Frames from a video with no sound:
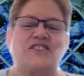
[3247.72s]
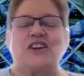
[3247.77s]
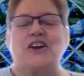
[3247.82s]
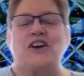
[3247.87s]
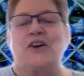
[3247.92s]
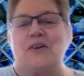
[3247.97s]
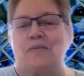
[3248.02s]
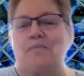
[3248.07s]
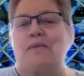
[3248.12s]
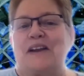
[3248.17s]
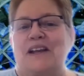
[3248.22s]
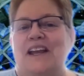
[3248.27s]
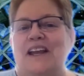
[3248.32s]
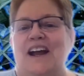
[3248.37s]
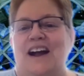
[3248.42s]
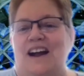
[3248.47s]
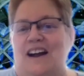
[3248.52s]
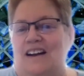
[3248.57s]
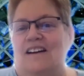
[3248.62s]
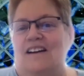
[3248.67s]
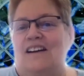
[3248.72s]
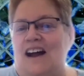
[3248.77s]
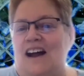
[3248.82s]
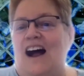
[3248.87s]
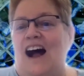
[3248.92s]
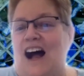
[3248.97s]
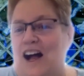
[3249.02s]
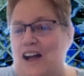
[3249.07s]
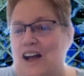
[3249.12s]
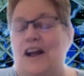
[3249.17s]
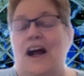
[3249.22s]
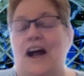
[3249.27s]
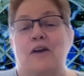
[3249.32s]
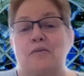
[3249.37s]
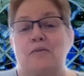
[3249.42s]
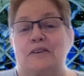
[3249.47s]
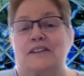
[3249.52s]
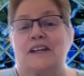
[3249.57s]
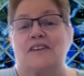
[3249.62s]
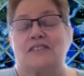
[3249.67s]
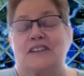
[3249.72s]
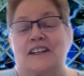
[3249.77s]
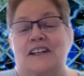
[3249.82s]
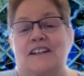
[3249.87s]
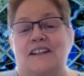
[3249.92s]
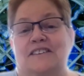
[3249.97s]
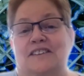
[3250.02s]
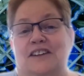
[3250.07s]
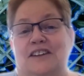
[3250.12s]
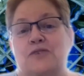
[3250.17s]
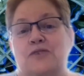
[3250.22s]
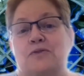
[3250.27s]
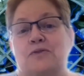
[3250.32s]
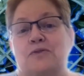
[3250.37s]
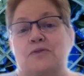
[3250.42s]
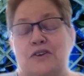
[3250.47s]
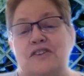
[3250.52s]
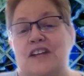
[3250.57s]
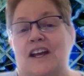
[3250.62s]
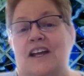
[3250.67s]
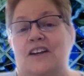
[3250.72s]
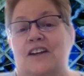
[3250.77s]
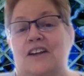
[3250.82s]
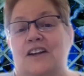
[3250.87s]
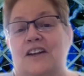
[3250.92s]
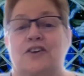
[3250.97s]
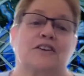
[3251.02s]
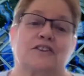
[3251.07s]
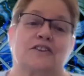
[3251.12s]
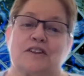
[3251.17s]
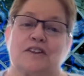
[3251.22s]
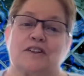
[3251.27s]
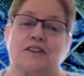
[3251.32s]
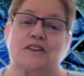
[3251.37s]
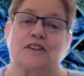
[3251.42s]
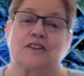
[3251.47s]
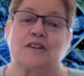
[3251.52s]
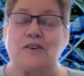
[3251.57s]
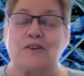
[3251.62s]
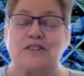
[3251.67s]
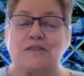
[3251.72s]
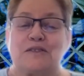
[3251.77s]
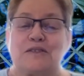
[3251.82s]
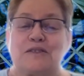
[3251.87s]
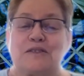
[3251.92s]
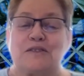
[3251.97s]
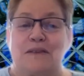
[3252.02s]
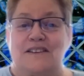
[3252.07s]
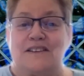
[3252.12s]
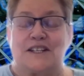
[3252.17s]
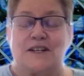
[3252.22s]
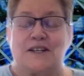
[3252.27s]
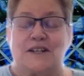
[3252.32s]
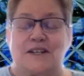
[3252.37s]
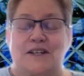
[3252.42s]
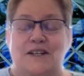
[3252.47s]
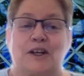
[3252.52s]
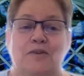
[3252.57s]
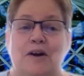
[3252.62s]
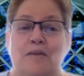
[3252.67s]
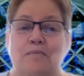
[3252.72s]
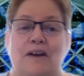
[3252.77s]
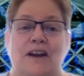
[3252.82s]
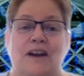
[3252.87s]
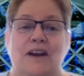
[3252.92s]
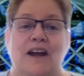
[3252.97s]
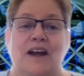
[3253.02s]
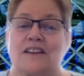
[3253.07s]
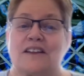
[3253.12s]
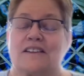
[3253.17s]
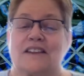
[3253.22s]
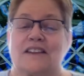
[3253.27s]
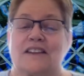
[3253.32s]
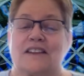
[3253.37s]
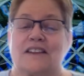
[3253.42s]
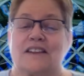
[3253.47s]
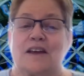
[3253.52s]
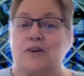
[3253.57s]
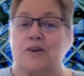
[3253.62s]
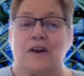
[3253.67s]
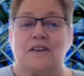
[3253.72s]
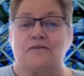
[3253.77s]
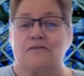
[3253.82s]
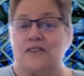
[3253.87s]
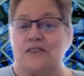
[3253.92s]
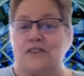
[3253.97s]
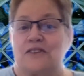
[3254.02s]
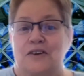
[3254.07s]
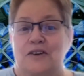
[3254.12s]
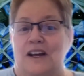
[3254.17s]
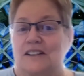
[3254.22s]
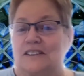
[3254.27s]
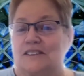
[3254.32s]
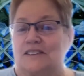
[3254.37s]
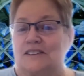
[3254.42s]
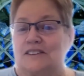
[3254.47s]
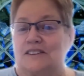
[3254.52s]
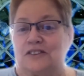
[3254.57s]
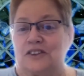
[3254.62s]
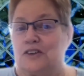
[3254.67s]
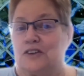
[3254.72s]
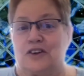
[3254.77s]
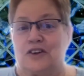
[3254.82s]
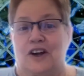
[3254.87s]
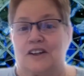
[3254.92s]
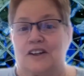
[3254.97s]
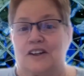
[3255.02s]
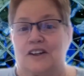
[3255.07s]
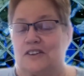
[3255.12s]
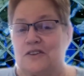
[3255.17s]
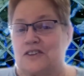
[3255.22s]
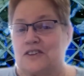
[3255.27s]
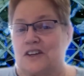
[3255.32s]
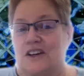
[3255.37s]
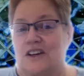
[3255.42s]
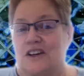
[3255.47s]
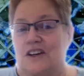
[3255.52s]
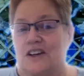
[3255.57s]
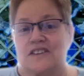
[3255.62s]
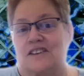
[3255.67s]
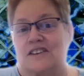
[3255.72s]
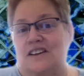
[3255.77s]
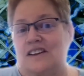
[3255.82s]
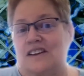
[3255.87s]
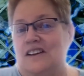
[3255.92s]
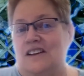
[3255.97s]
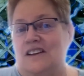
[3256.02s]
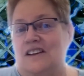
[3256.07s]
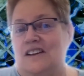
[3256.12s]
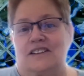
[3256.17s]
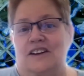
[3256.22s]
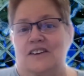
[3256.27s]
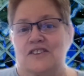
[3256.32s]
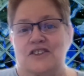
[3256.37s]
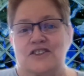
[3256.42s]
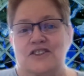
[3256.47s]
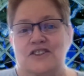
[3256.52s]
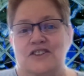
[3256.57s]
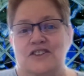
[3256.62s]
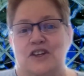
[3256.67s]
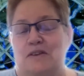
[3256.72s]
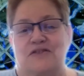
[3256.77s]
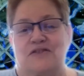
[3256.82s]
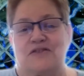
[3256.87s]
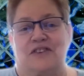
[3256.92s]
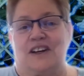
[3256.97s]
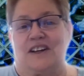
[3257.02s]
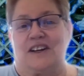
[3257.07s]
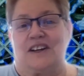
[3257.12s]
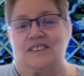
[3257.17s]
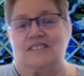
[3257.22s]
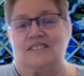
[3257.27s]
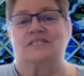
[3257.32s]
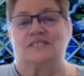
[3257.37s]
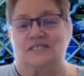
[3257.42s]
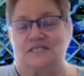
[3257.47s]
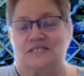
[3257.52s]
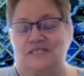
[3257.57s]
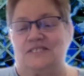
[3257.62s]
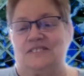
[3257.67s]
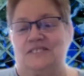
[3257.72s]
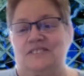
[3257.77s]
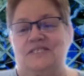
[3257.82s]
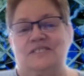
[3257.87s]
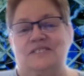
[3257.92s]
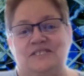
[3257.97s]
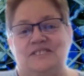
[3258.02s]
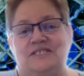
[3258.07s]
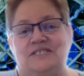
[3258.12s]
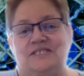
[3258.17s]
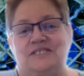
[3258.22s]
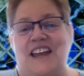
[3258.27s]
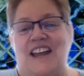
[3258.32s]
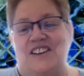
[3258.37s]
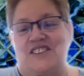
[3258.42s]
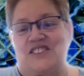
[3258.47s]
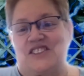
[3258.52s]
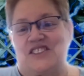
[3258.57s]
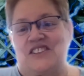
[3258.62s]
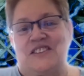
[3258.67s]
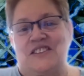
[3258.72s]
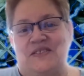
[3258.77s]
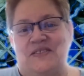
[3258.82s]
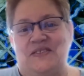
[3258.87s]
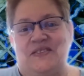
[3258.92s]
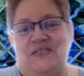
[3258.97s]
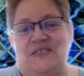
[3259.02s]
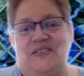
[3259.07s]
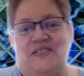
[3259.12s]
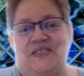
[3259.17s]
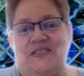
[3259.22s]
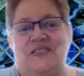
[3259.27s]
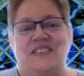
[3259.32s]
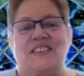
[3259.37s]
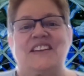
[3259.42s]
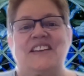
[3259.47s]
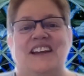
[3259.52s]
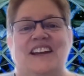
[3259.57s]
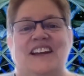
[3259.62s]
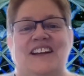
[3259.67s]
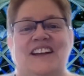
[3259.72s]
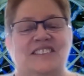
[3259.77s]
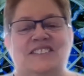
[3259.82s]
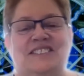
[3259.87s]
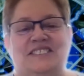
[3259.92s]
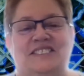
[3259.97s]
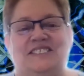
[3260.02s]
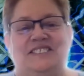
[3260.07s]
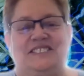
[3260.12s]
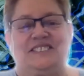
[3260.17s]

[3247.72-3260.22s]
so, but yeah, I, I will definitely get in touch with you because I got to talk to the powers that be to see what they want. But I think that'd be great for you guys for you to talk to those guys. They're just so much fun. Mm -hmm. sure Thanks yeah.